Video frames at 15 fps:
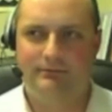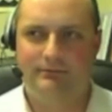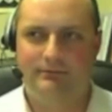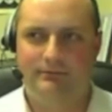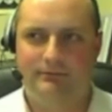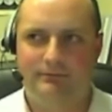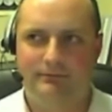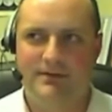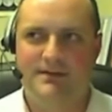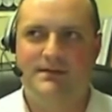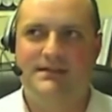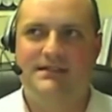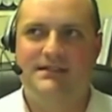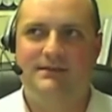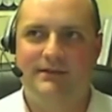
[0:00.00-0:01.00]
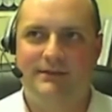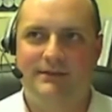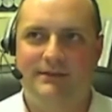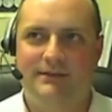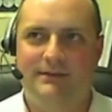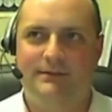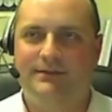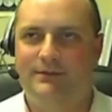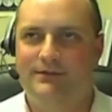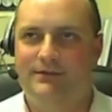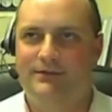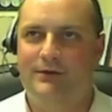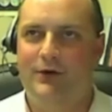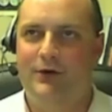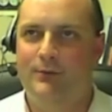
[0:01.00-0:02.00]
what specifically would you, would you
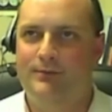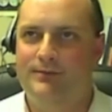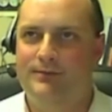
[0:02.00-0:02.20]
hope